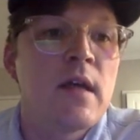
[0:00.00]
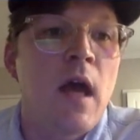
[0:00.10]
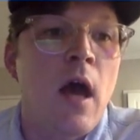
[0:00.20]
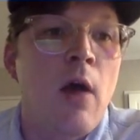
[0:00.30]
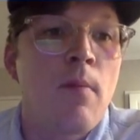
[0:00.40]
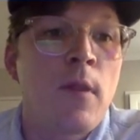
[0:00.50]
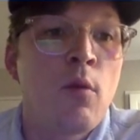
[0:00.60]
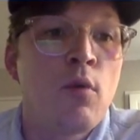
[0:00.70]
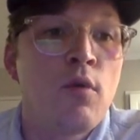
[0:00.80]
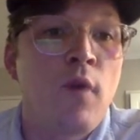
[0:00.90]
you'll
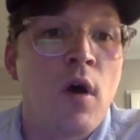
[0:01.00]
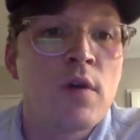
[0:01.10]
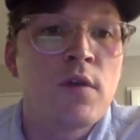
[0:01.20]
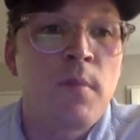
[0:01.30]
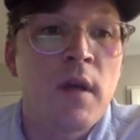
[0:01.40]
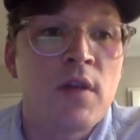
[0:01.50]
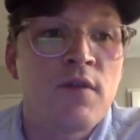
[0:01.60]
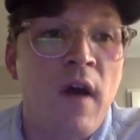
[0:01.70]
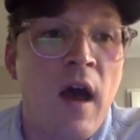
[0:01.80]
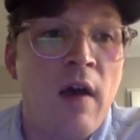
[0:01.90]
move on to page
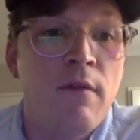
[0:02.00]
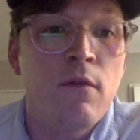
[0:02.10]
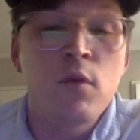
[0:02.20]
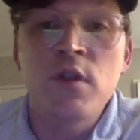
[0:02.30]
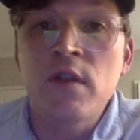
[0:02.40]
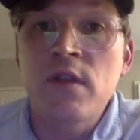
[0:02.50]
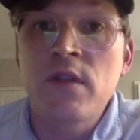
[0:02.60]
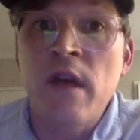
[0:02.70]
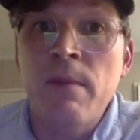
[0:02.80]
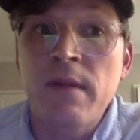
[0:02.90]
5, which is
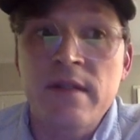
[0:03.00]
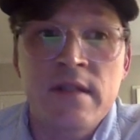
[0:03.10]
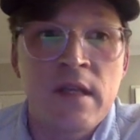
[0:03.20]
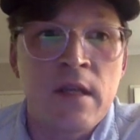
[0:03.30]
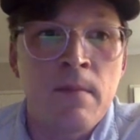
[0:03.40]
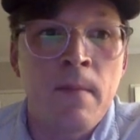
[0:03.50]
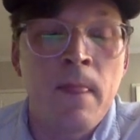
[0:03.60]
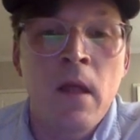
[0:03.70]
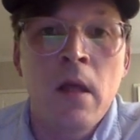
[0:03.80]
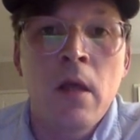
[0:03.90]
step 10.
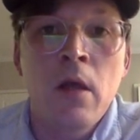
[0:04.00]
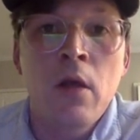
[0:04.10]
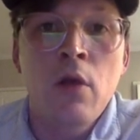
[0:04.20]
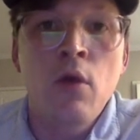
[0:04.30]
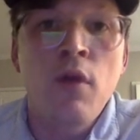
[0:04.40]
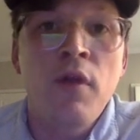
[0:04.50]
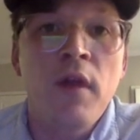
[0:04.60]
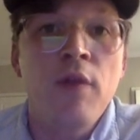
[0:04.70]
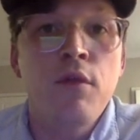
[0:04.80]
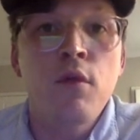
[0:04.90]
You'll
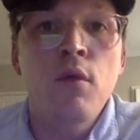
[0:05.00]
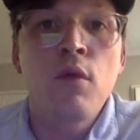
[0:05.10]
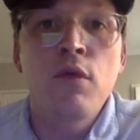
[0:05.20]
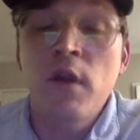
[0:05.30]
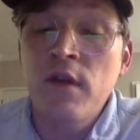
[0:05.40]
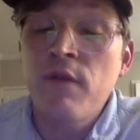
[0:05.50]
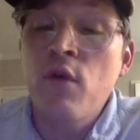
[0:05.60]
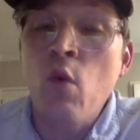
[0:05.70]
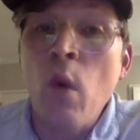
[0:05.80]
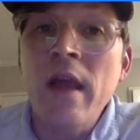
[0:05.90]
think through the
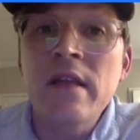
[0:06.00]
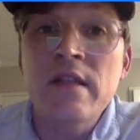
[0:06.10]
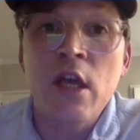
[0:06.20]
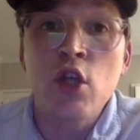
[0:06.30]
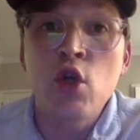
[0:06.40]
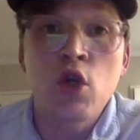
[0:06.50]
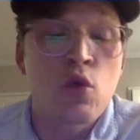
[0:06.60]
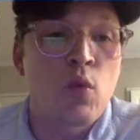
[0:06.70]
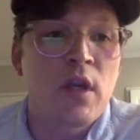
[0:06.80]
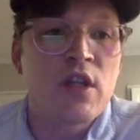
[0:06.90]
different ways that you
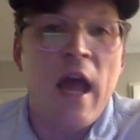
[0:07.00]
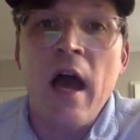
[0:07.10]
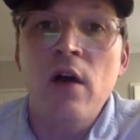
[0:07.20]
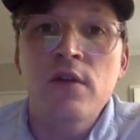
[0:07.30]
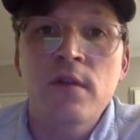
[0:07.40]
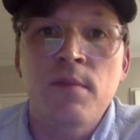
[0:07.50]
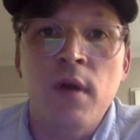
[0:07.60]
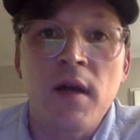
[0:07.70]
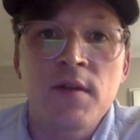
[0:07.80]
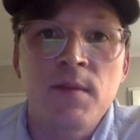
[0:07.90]
can reach out to
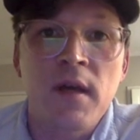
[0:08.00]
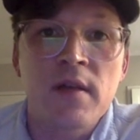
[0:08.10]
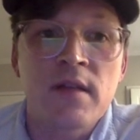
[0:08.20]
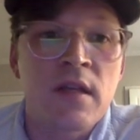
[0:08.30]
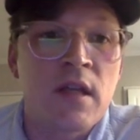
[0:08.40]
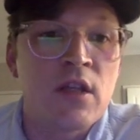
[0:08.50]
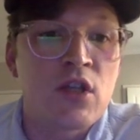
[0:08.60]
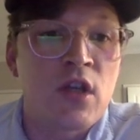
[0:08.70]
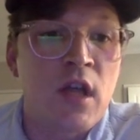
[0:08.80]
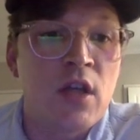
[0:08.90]
prospects in
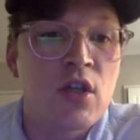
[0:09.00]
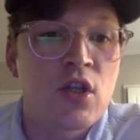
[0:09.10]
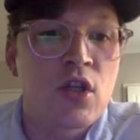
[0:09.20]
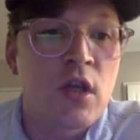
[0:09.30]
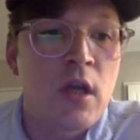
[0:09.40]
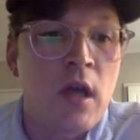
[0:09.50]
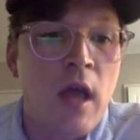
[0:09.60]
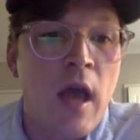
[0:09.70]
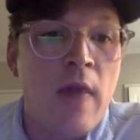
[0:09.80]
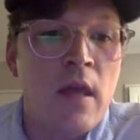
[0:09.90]
each niche.
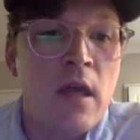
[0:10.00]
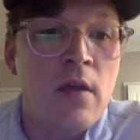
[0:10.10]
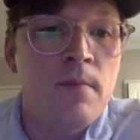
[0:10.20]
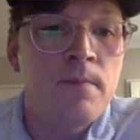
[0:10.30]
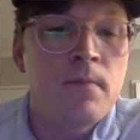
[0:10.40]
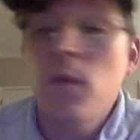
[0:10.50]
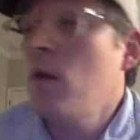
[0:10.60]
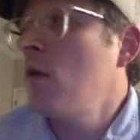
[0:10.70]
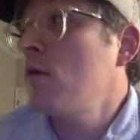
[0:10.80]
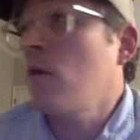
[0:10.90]
And then,
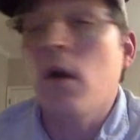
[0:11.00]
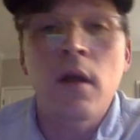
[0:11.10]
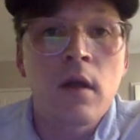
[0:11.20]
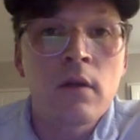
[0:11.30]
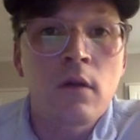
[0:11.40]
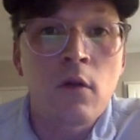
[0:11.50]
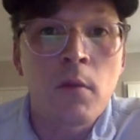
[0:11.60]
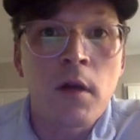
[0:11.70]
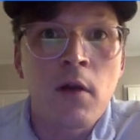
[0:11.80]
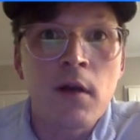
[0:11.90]
sorry, it's a little
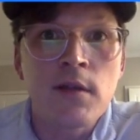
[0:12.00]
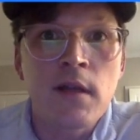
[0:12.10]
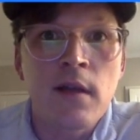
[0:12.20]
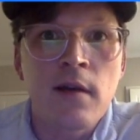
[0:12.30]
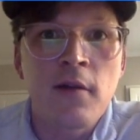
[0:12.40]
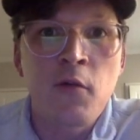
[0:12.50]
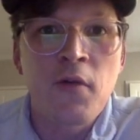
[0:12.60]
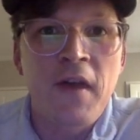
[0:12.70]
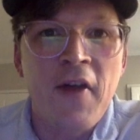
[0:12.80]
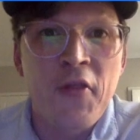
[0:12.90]
bit crazy here.
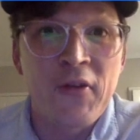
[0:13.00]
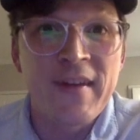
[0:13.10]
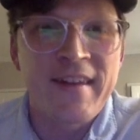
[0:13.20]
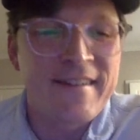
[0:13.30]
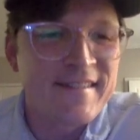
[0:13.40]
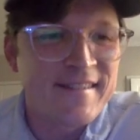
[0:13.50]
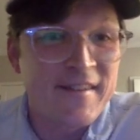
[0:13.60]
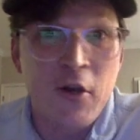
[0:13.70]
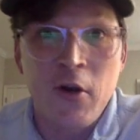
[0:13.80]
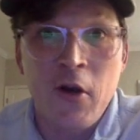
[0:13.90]
We've got 3 kids.
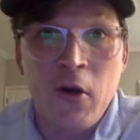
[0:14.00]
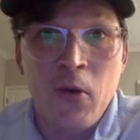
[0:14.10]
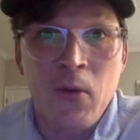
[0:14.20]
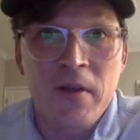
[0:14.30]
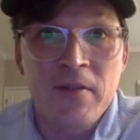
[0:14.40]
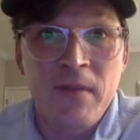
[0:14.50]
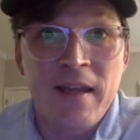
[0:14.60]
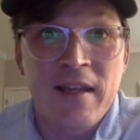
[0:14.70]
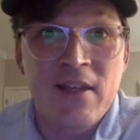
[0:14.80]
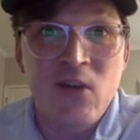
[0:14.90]
They're always
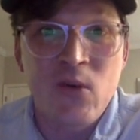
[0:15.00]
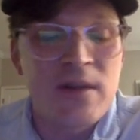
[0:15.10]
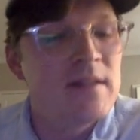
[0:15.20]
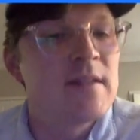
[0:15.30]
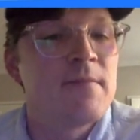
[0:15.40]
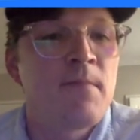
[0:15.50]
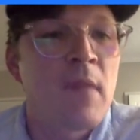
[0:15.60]
making noise.